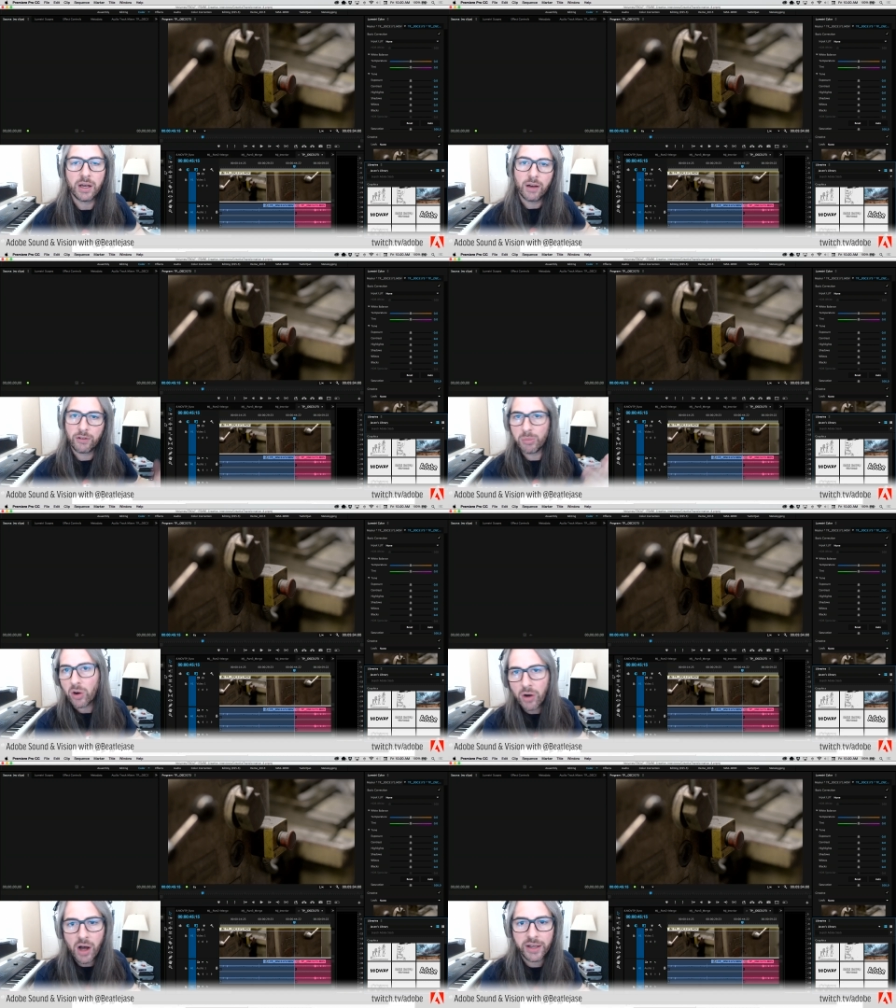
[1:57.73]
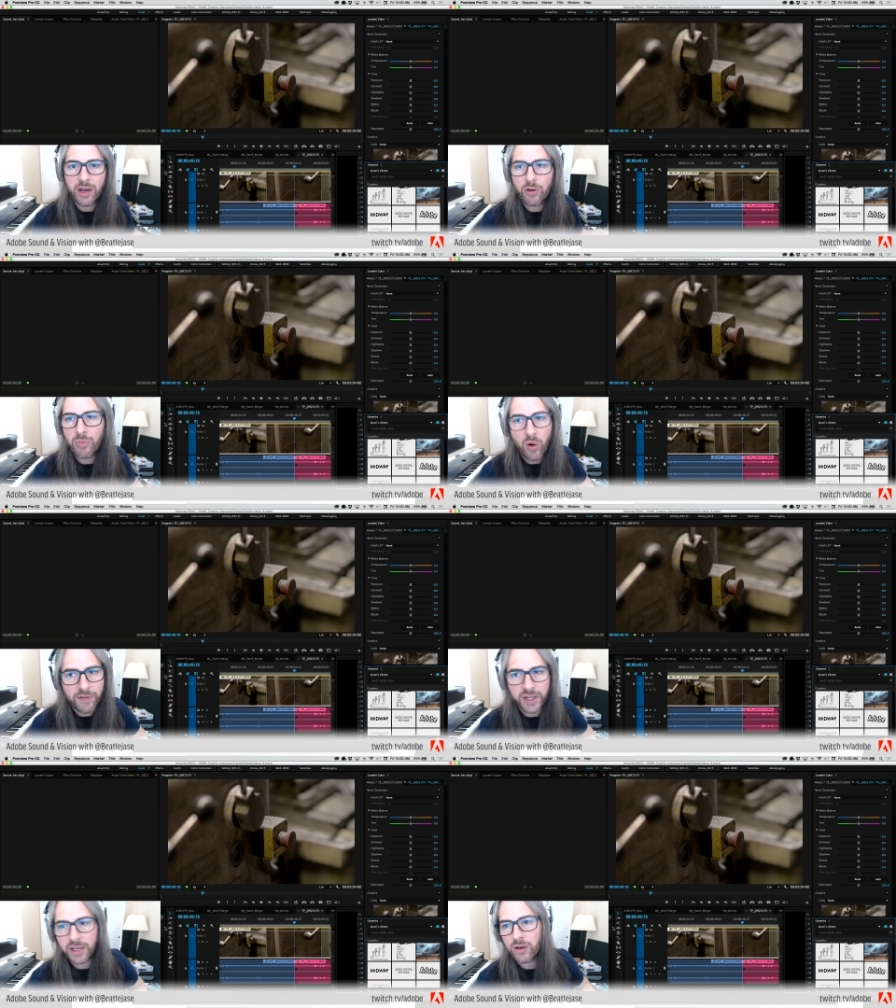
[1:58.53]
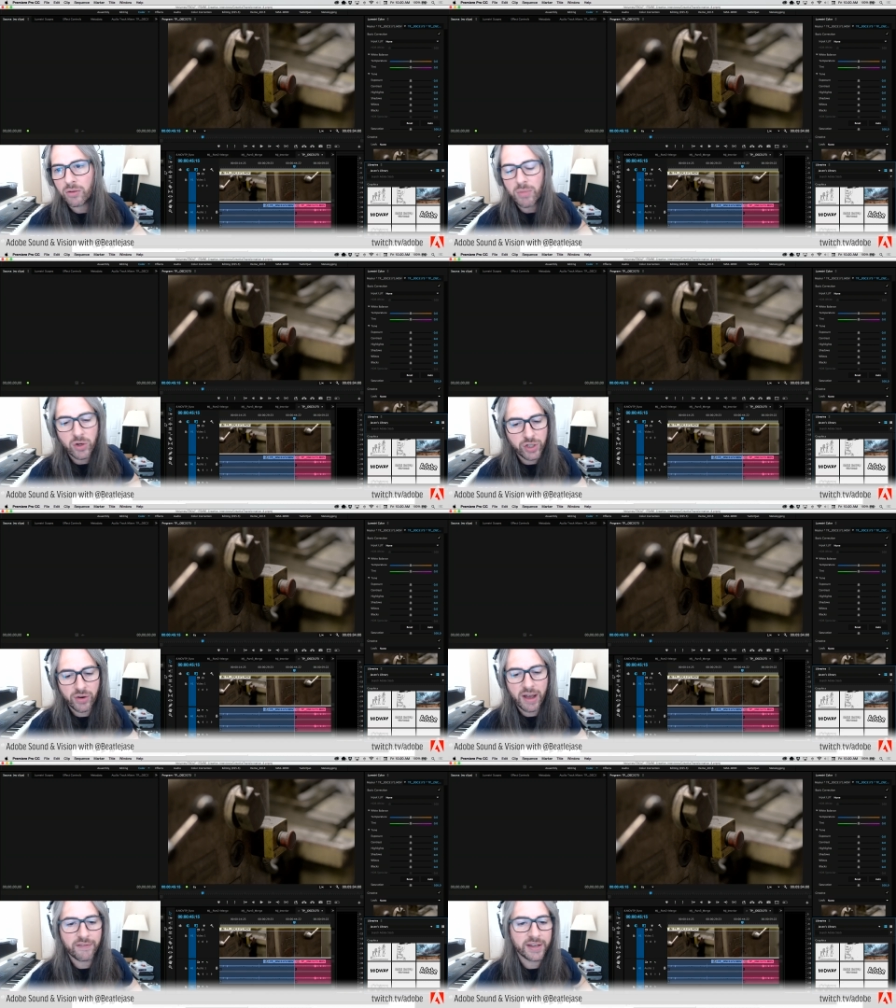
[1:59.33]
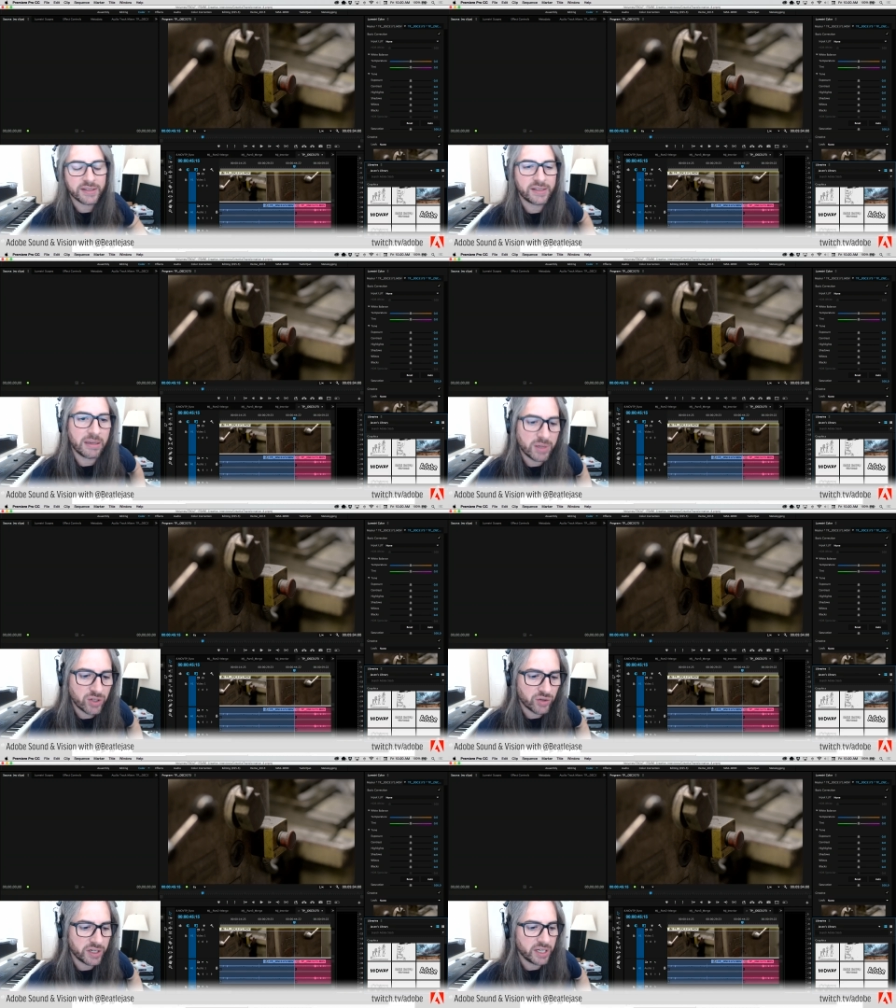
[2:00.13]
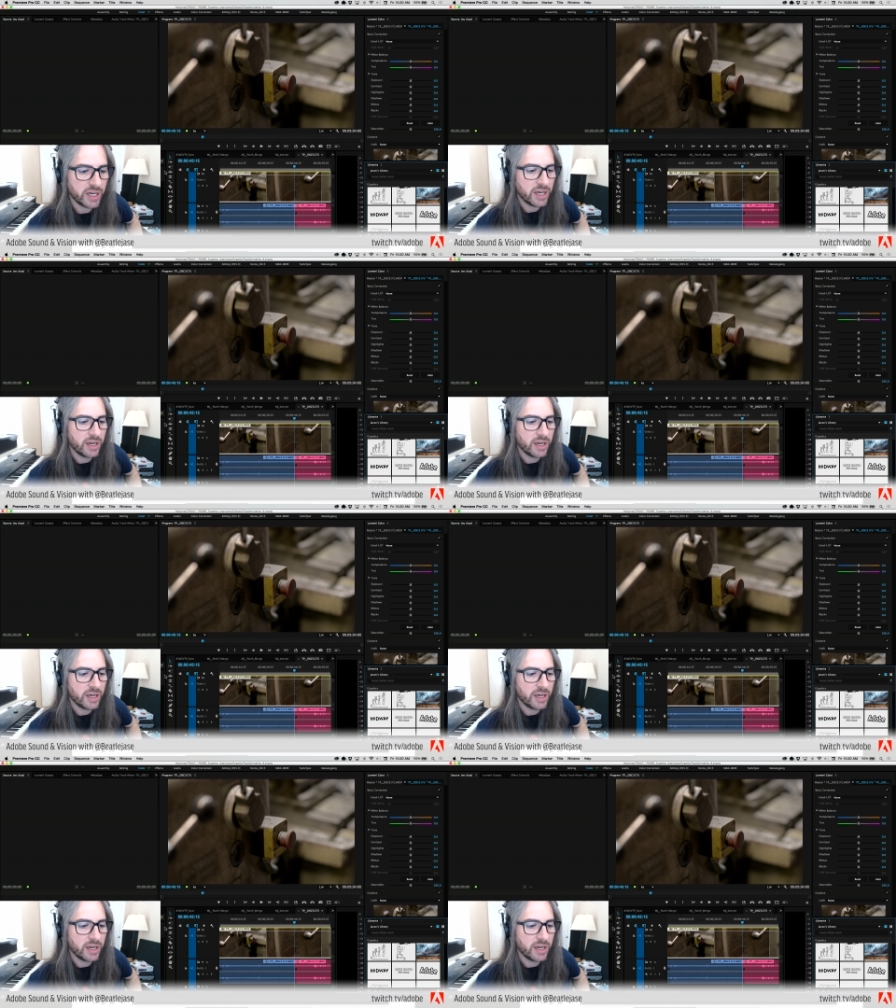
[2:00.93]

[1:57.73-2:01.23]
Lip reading: for more audio, more video, motion graphics, imagery.